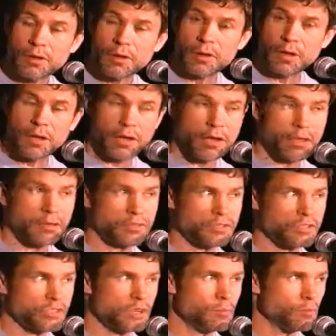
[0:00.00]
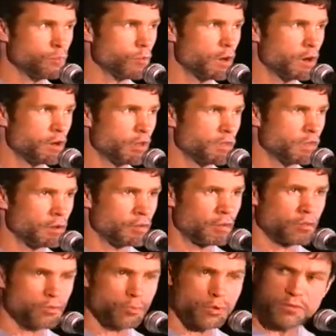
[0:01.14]
And somewhere in there, the
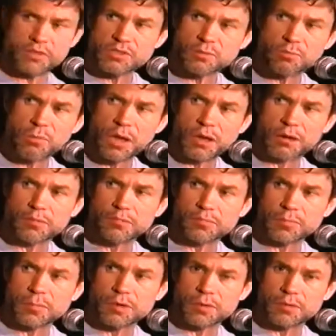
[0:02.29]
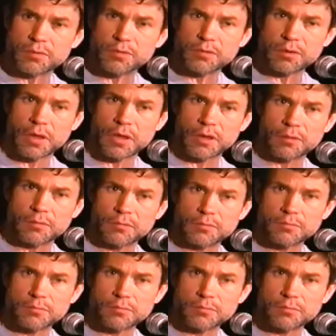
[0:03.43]
three of us met and had a